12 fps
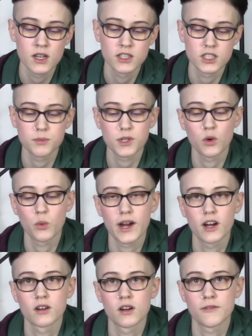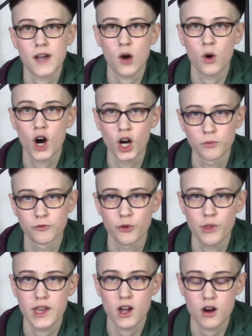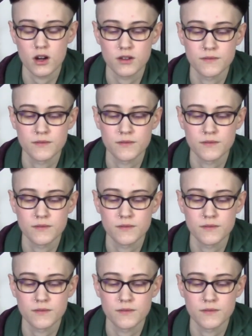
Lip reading: to be aware of how harmful they are.